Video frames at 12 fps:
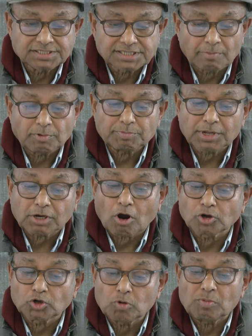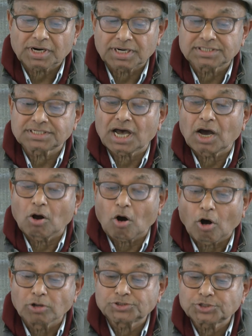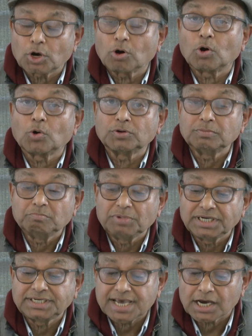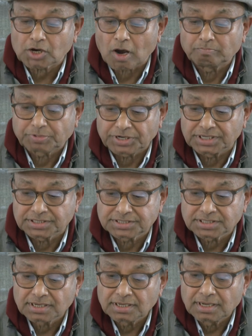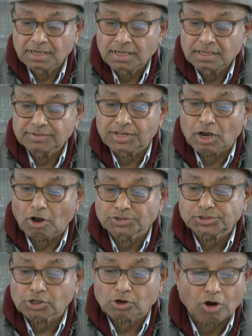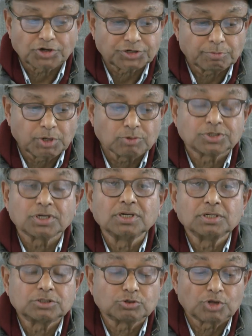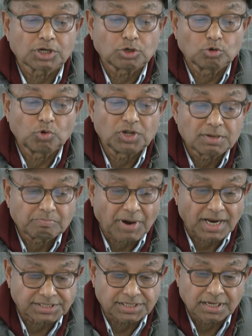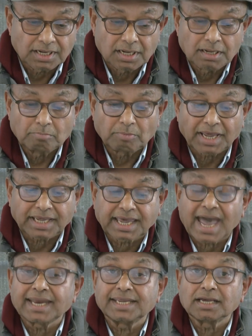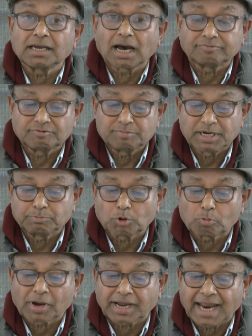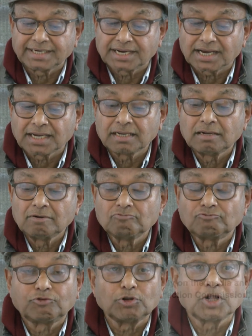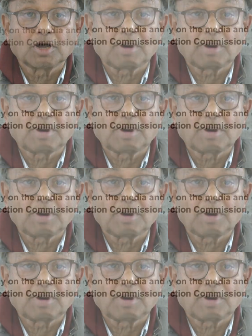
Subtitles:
some of the conglomerates also own media companies, they also contribute to the ruling party by carrying government propaganda full of